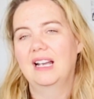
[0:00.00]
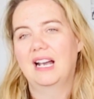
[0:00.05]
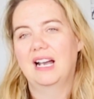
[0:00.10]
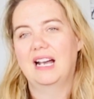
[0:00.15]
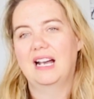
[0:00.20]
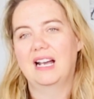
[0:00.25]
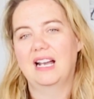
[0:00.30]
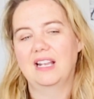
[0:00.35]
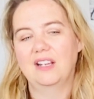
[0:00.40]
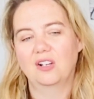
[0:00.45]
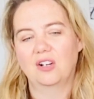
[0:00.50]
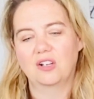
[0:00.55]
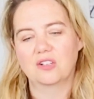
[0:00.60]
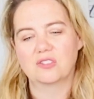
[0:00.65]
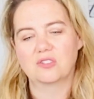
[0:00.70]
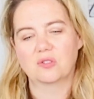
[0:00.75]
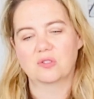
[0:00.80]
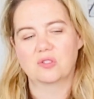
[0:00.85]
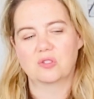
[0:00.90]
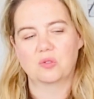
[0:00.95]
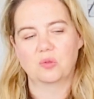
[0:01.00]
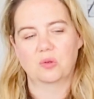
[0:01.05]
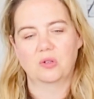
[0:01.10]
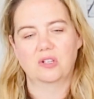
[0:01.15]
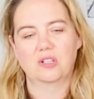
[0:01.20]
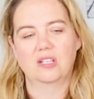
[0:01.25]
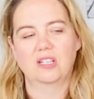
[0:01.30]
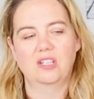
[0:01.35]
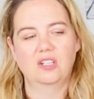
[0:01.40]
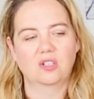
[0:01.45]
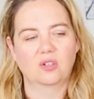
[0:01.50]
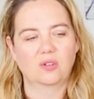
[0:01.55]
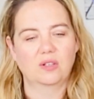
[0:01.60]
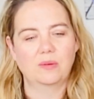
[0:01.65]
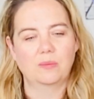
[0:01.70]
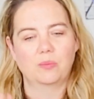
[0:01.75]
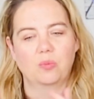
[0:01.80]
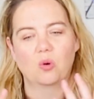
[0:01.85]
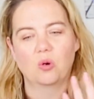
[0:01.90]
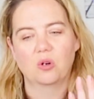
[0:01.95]
Uh, I also stored, you know,
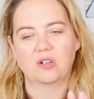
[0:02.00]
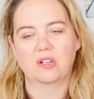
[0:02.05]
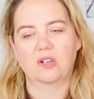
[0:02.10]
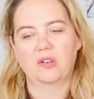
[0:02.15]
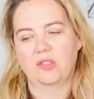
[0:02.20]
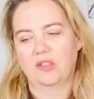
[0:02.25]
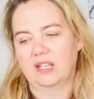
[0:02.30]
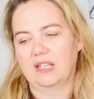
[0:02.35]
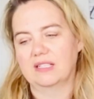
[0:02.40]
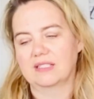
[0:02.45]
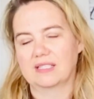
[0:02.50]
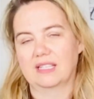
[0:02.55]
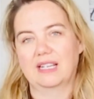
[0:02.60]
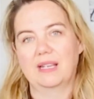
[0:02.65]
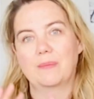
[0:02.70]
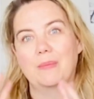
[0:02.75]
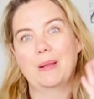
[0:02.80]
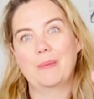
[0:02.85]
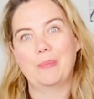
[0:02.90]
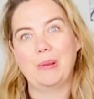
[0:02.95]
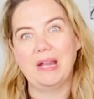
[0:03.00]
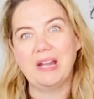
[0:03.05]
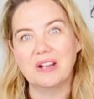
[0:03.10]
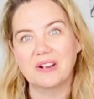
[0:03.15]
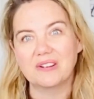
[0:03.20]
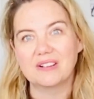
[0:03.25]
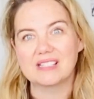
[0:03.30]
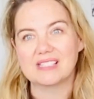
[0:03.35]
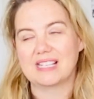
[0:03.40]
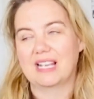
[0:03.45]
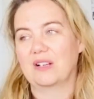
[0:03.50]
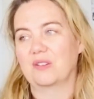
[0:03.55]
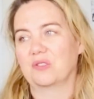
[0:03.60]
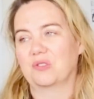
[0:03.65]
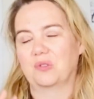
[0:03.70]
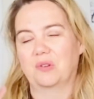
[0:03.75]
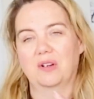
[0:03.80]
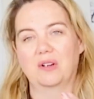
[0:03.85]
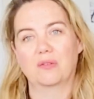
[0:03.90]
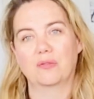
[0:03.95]
important things like at my parents' house
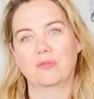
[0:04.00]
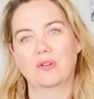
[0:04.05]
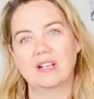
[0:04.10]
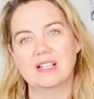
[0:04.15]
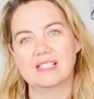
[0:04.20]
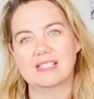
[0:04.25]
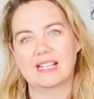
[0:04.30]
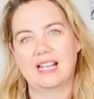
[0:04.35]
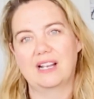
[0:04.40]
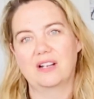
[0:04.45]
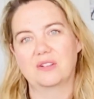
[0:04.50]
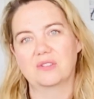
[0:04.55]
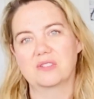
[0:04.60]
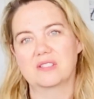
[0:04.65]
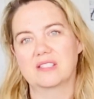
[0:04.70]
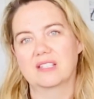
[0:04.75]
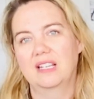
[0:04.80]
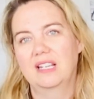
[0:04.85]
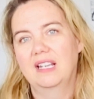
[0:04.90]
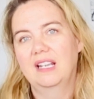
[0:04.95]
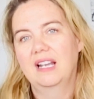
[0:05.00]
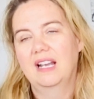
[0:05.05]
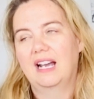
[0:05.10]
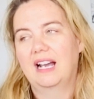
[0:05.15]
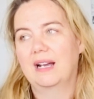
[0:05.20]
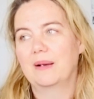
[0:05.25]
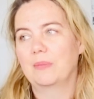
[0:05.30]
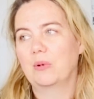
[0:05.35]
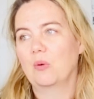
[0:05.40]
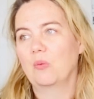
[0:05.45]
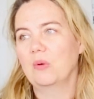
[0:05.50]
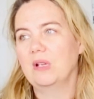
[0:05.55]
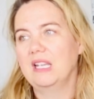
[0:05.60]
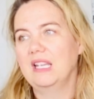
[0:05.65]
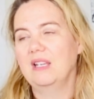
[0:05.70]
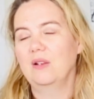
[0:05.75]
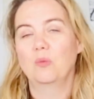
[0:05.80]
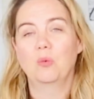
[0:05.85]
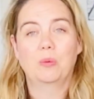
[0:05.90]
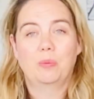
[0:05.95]
or at a friend's house. Uh, but
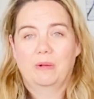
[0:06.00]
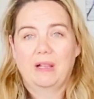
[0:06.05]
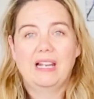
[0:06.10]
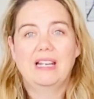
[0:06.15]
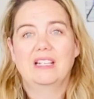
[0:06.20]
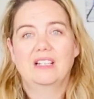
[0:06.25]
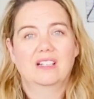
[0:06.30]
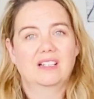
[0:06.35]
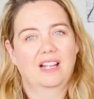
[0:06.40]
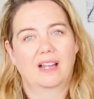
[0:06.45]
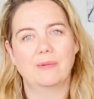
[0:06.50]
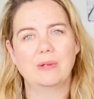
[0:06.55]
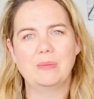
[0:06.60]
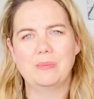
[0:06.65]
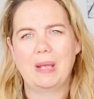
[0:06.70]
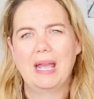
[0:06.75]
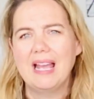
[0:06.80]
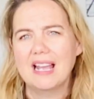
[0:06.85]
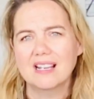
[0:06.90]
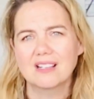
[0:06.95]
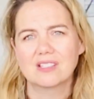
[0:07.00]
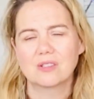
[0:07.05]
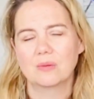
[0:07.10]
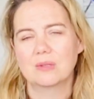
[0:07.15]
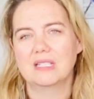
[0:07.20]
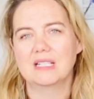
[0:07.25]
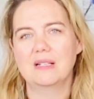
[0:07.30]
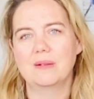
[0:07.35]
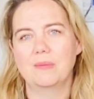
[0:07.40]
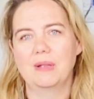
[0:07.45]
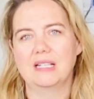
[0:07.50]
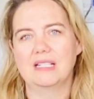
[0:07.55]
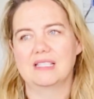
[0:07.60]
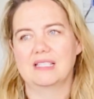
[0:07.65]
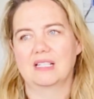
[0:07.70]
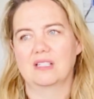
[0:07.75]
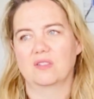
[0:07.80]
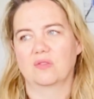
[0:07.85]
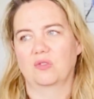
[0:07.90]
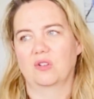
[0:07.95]
we were planning on coming back, so it didn't make
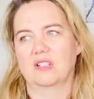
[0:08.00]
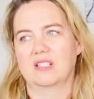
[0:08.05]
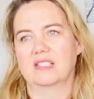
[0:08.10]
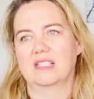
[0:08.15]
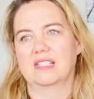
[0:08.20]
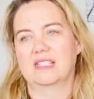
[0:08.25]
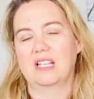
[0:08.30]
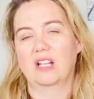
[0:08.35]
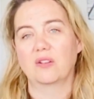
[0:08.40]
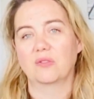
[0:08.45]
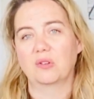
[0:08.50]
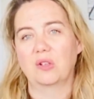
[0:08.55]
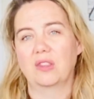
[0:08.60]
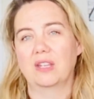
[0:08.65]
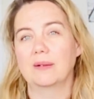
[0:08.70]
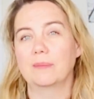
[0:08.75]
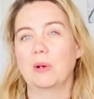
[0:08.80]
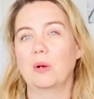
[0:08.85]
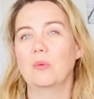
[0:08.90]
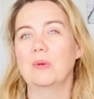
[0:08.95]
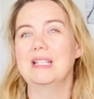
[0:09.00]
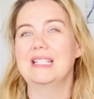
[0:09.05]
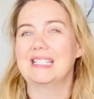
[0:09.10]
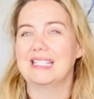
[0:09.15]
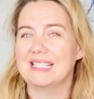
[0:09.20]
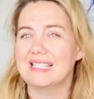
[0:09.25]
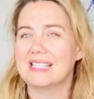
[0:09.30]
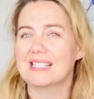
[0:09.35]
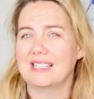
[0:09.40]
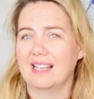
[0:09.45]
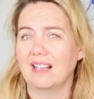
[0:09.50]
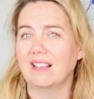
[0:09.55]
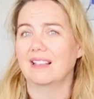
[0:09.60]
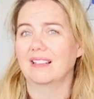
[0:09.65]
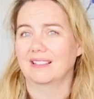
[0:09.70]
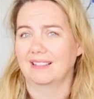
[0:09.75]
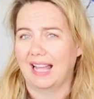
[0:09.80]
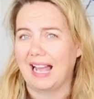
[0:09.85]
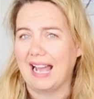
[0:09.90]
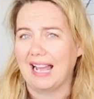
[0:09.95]
sense for us to sell everything, but we did sell a
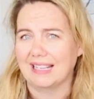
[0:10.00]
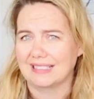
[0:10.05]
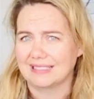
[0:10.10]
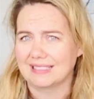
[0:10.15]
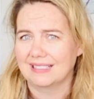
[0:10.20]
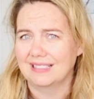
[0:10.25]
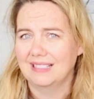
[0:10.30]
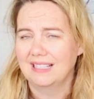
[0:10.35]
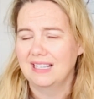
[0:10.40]
lot.